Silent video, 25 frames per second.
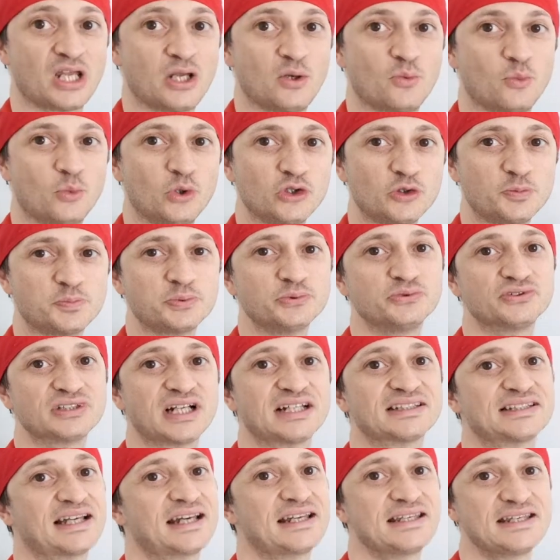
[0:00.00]
What
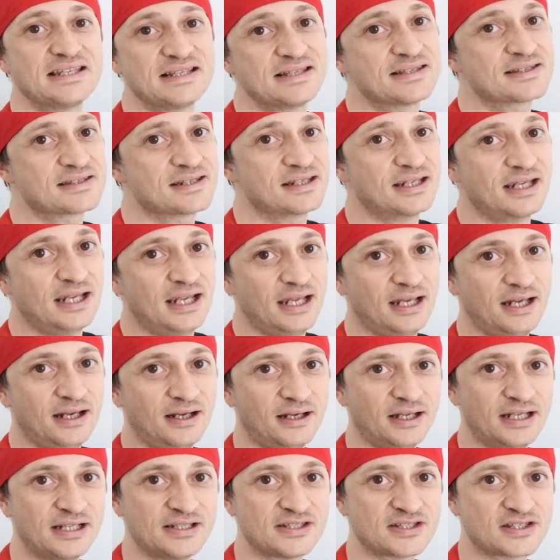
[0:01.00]
puntata is,
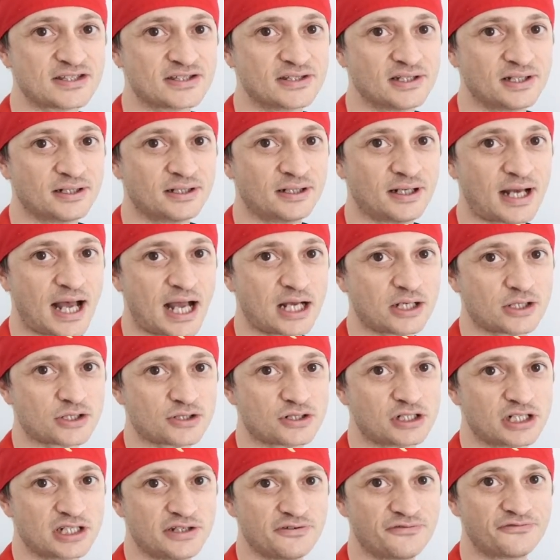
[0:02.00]
it's the
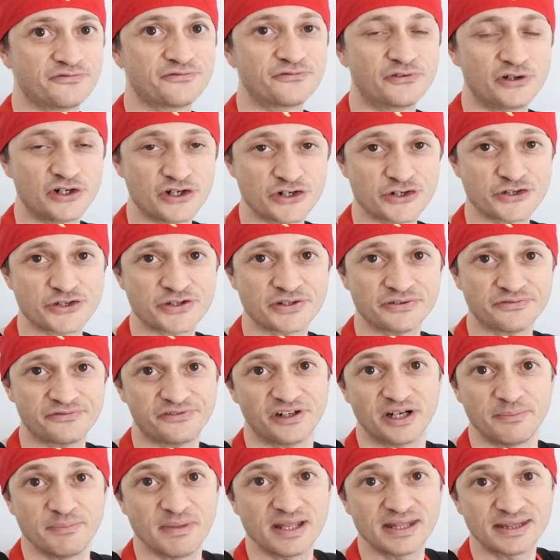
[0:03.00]
actually first
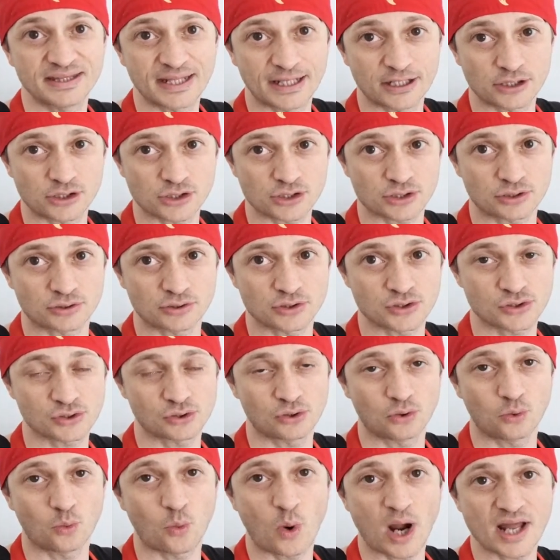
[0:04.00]
fermentation.
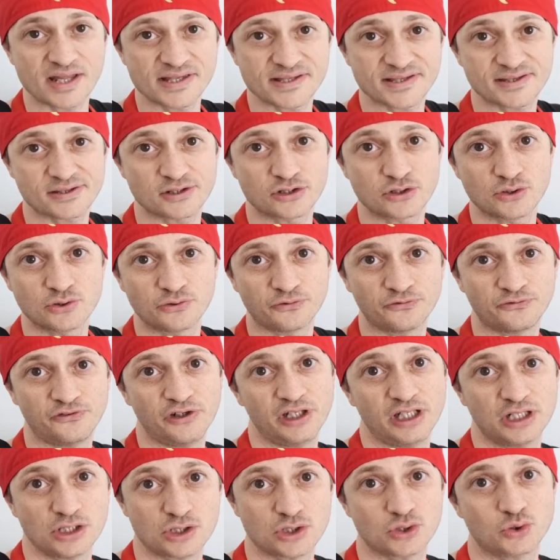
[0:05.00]
So once you
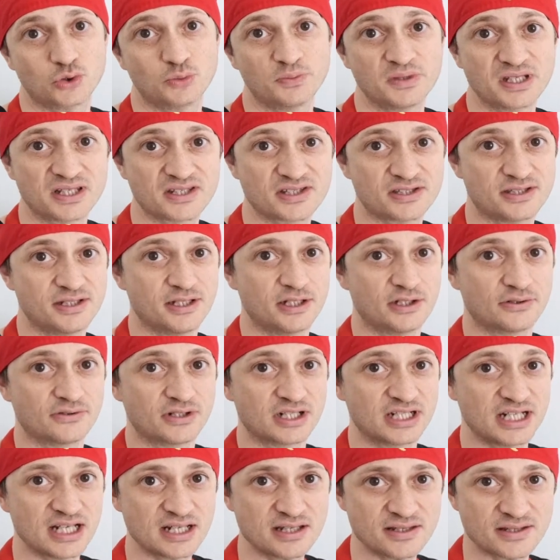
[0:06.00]
finish to mix the
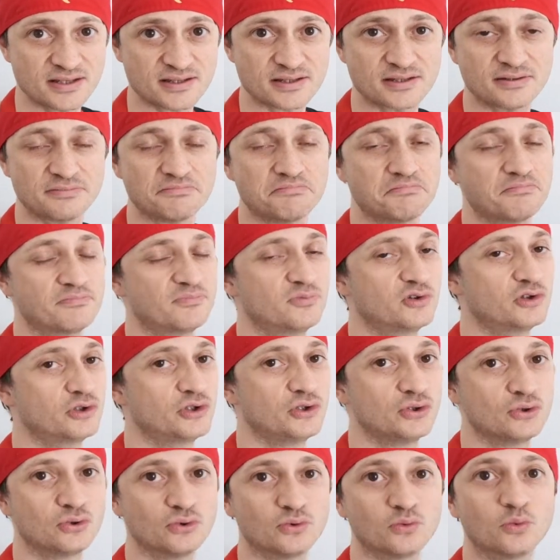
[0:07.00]
ingredients,
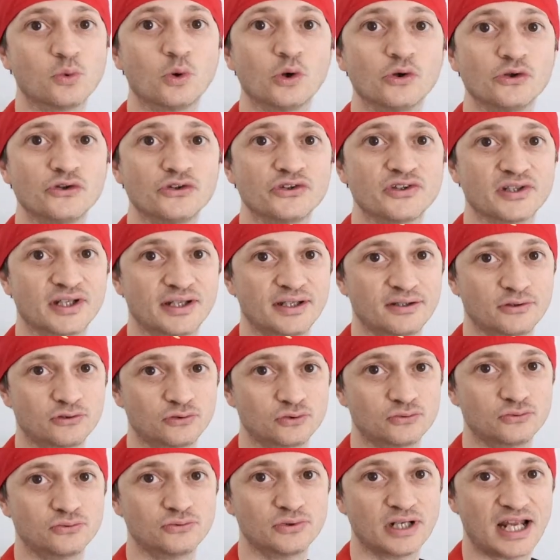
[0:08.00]
you want
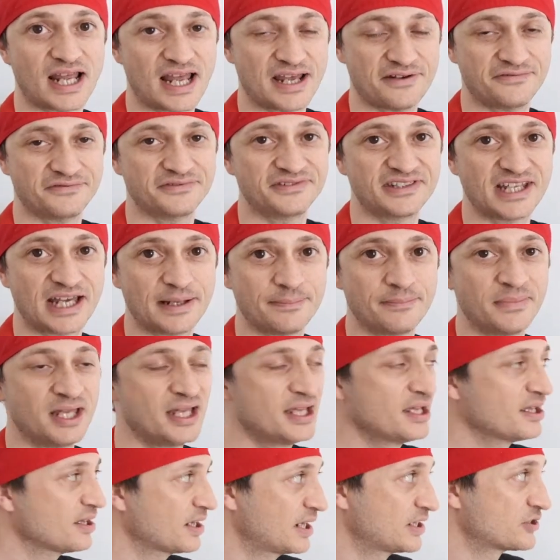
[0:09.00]
to have them
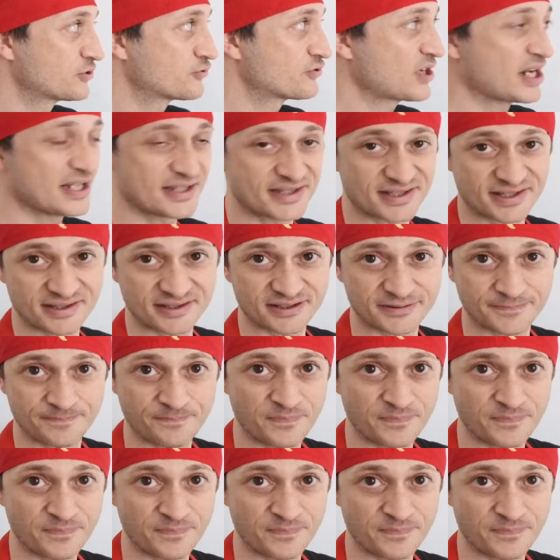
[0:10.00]
a rest.